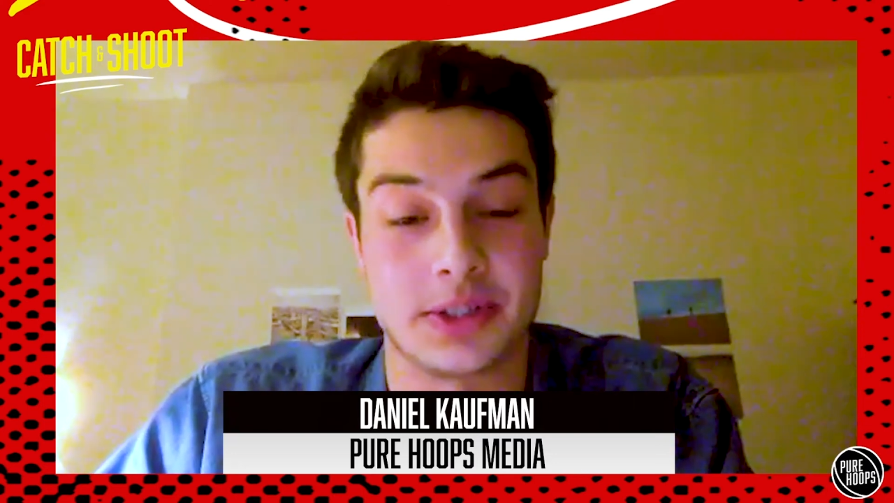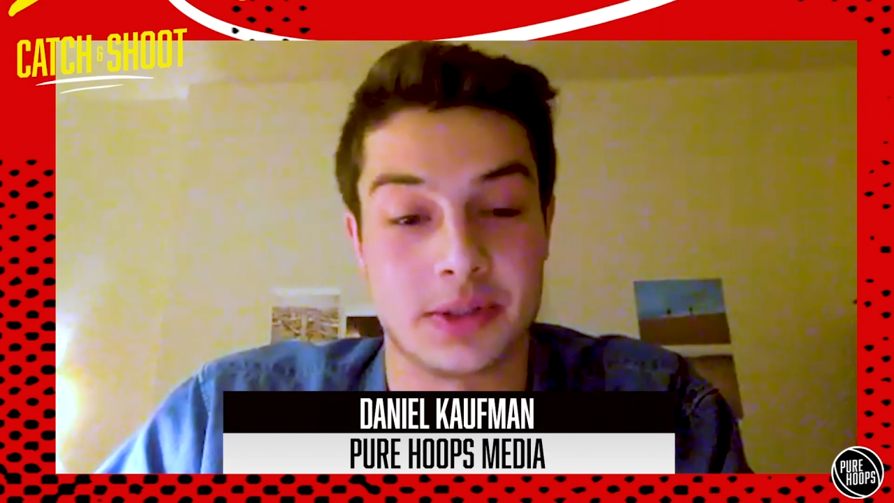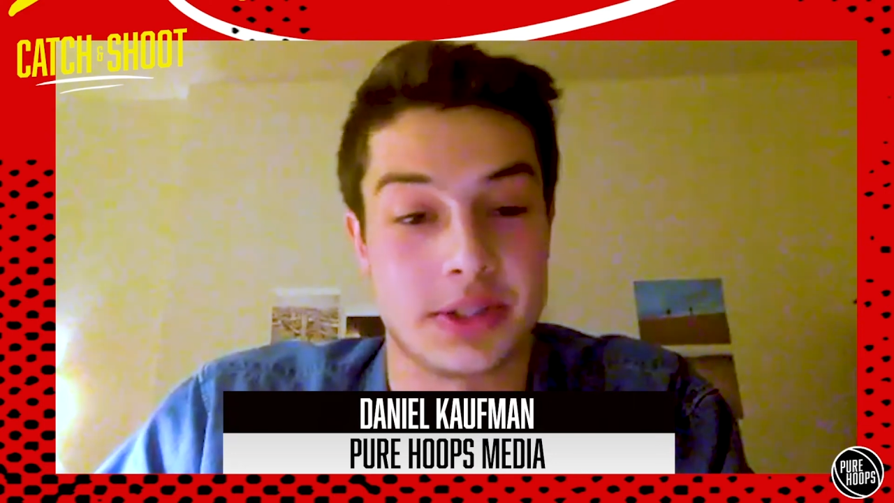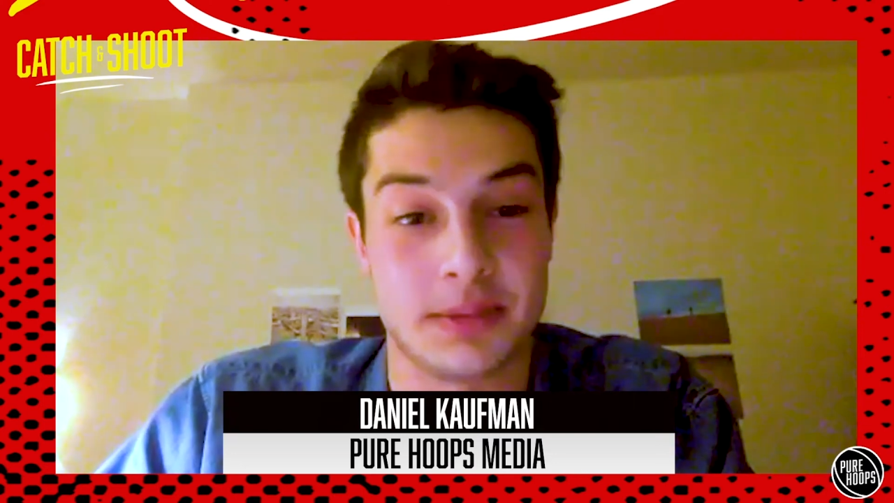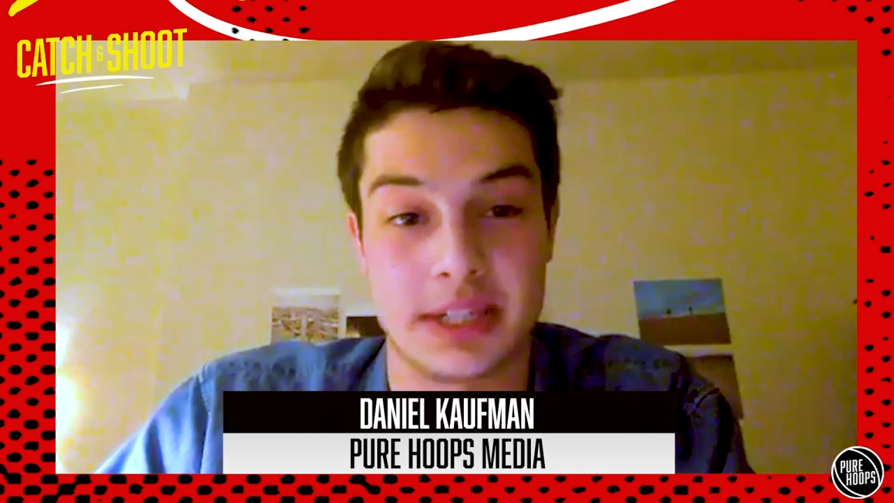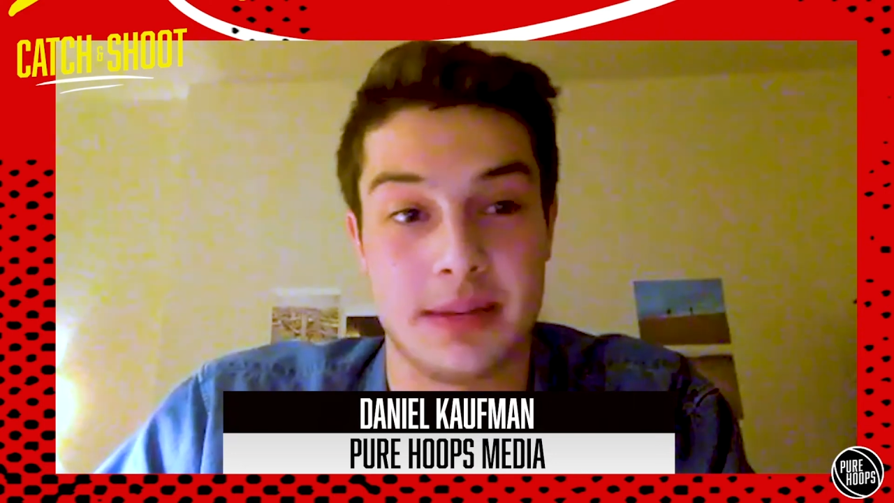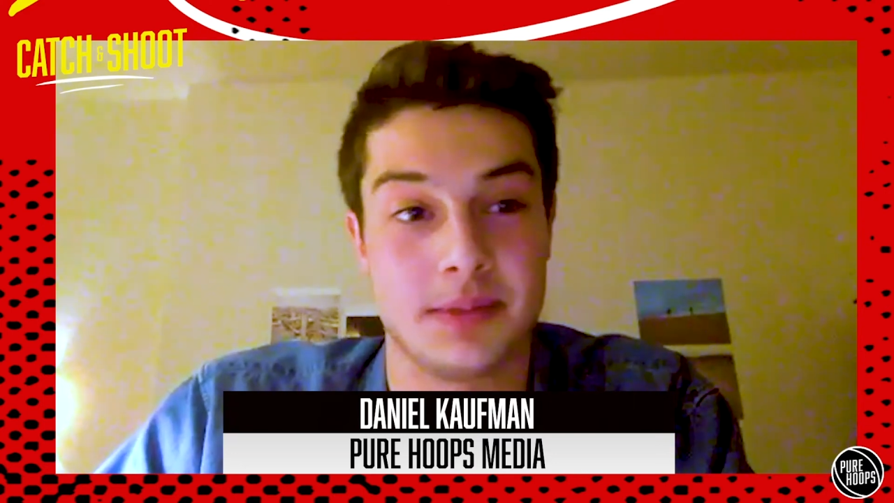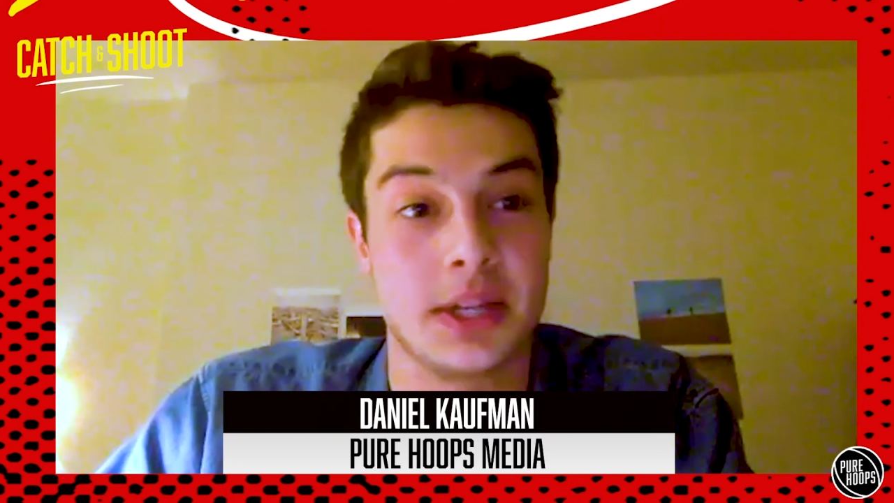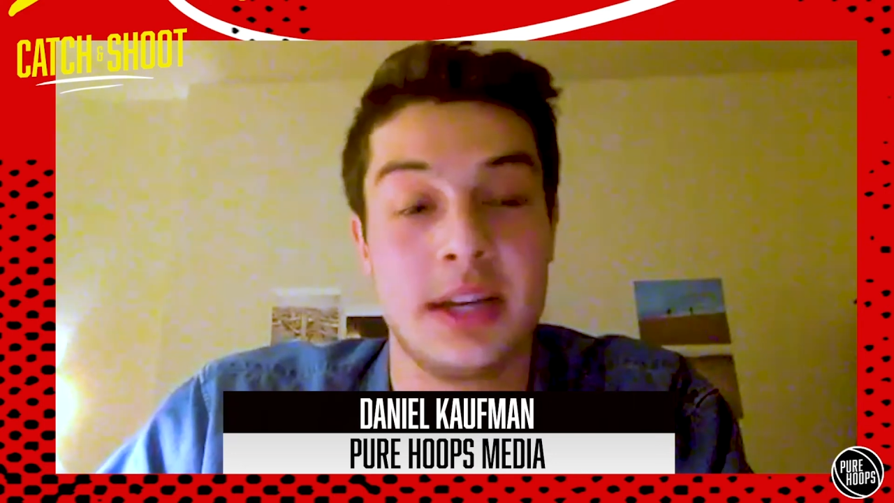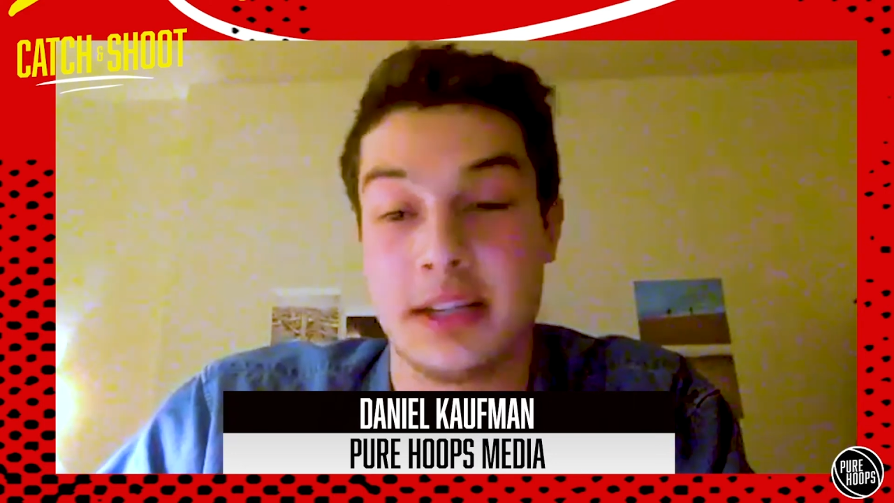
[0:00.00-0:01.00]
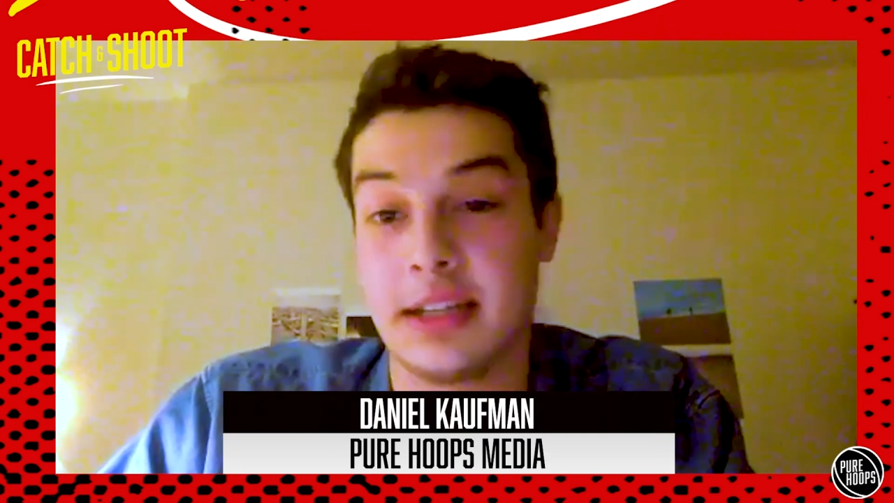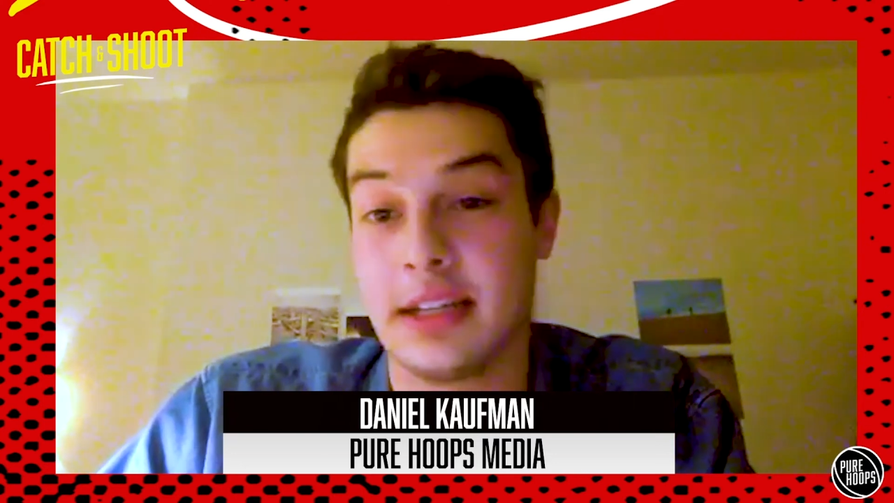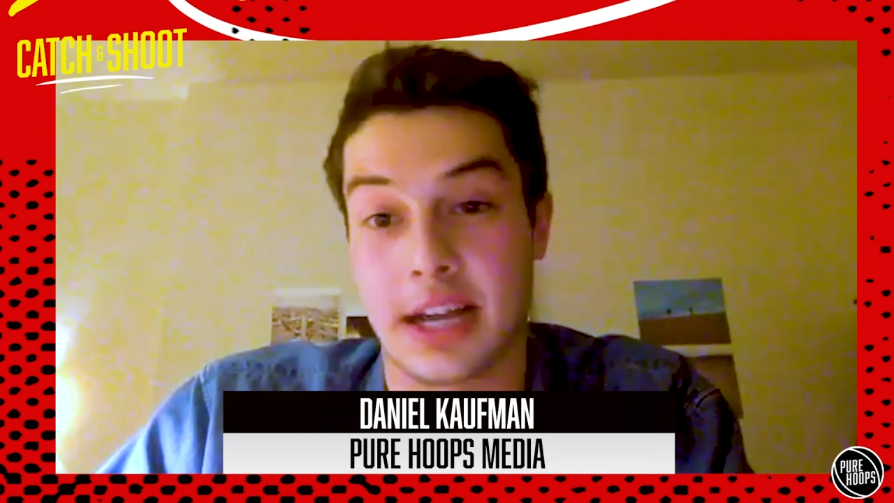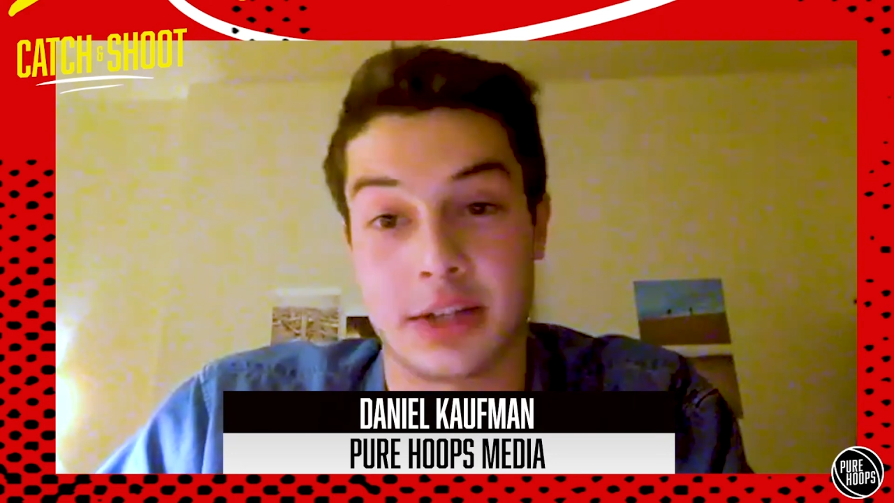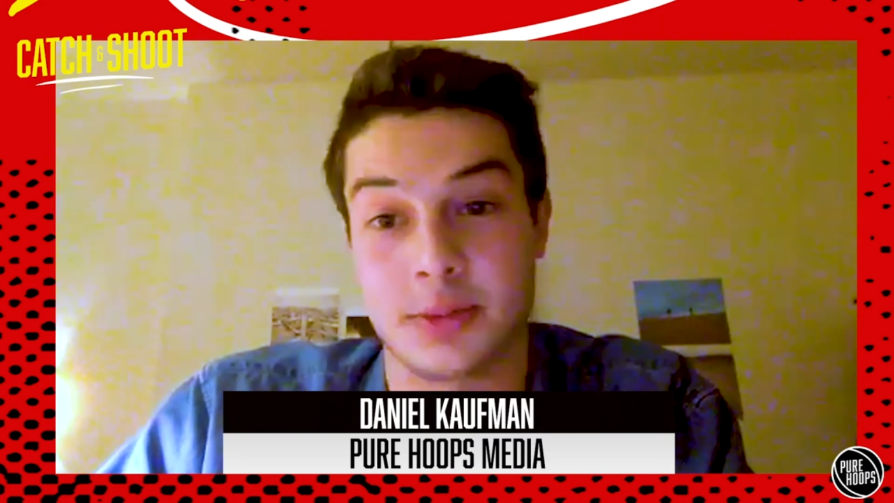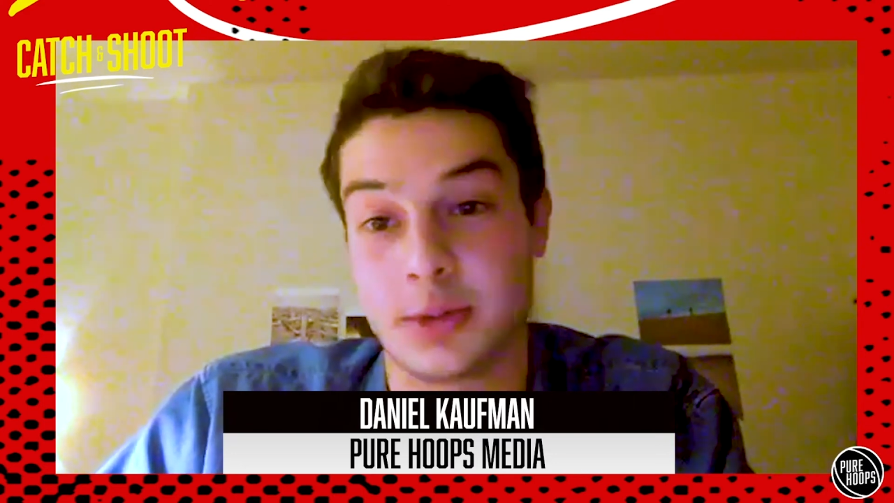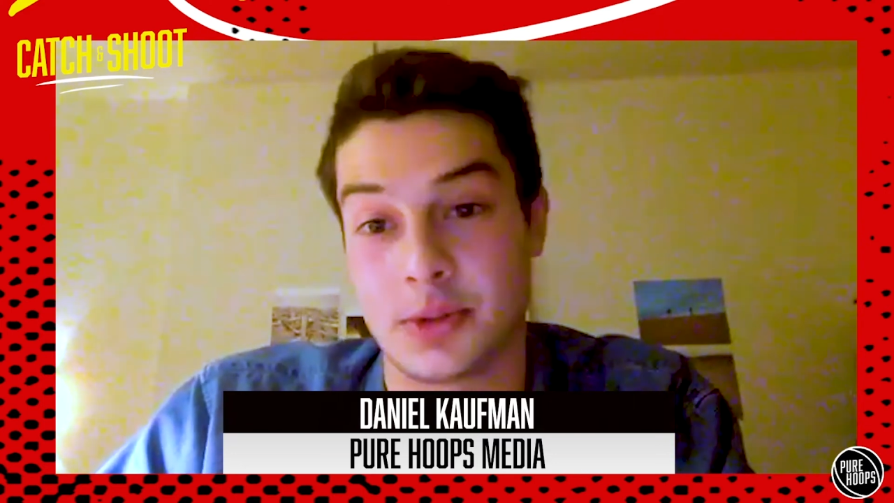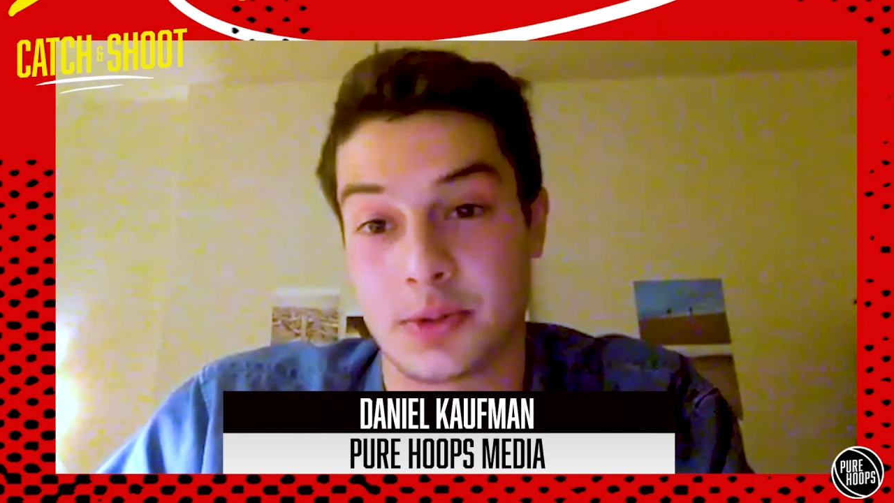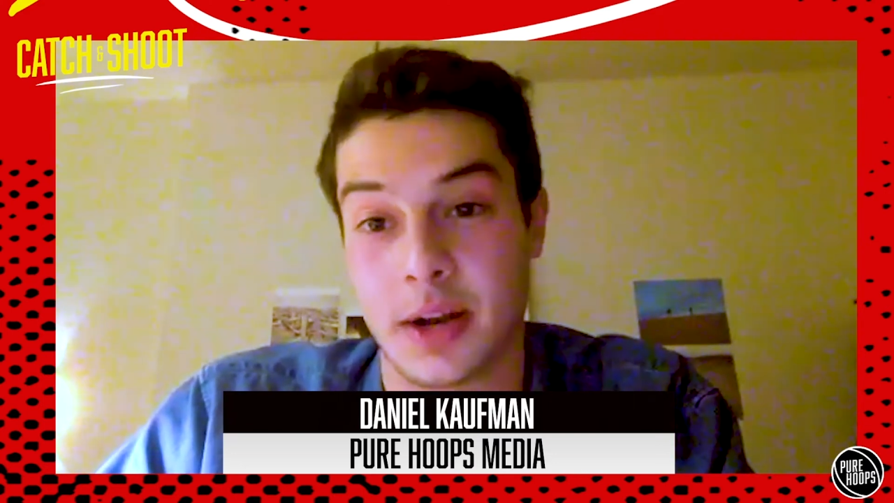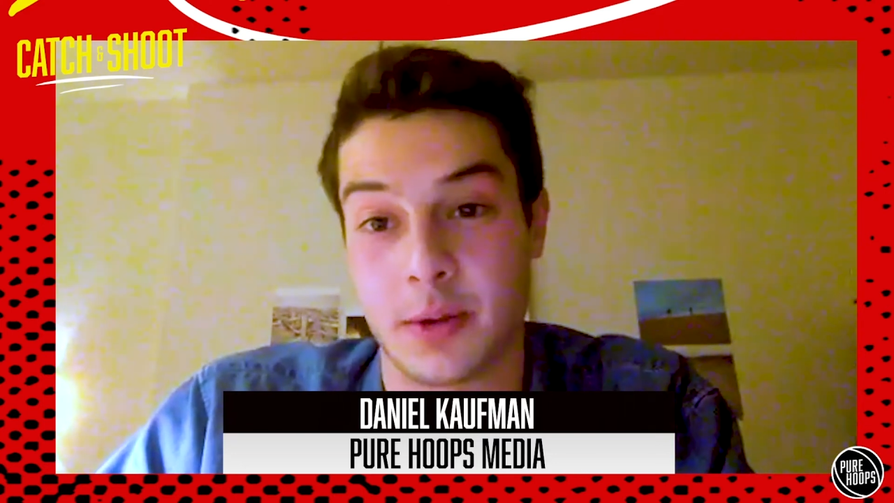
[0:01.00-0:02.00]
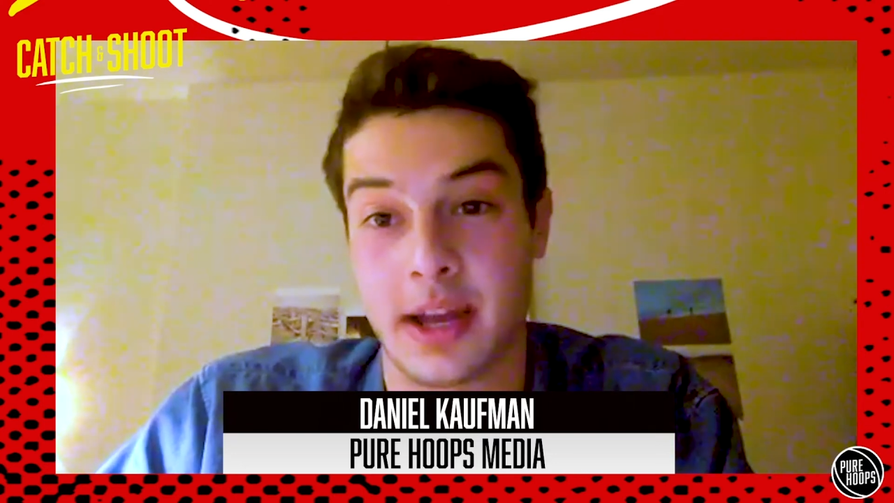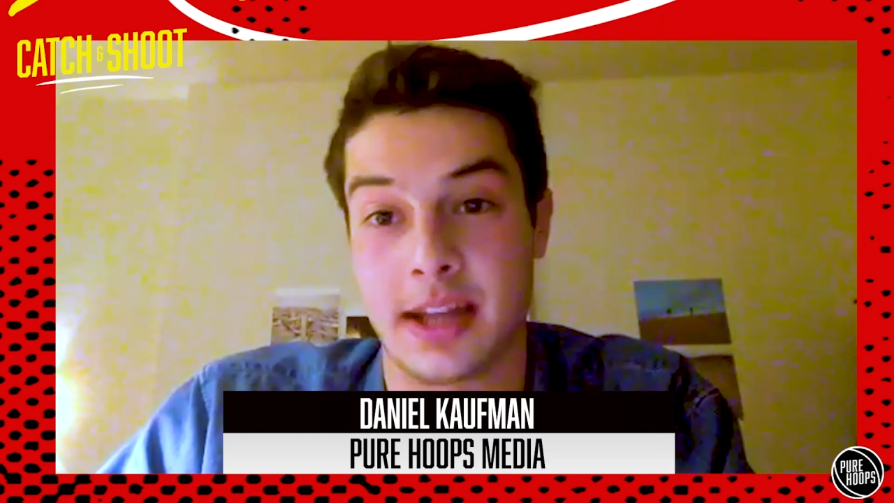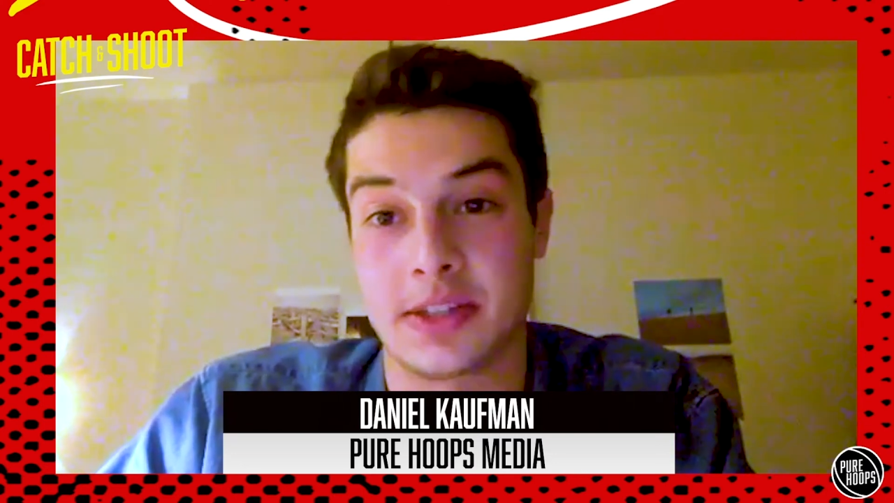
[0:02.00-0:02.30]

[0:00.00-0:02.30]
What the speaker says: So some teams need contributions right away.